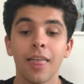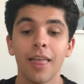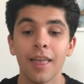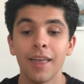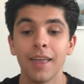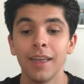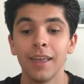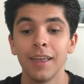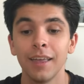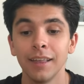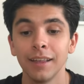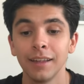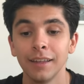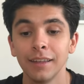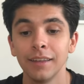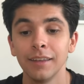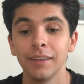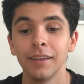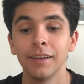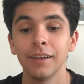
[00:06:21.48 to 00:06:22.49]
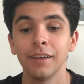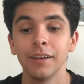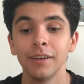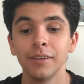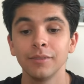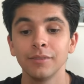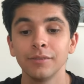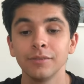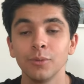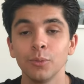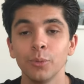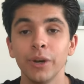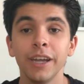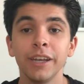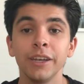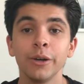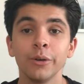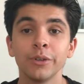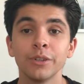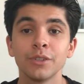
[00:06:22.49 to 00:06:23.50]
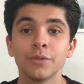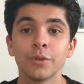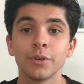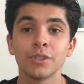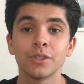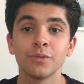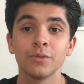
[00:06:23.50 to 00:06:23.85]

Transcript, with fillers: and uh, what I noticed first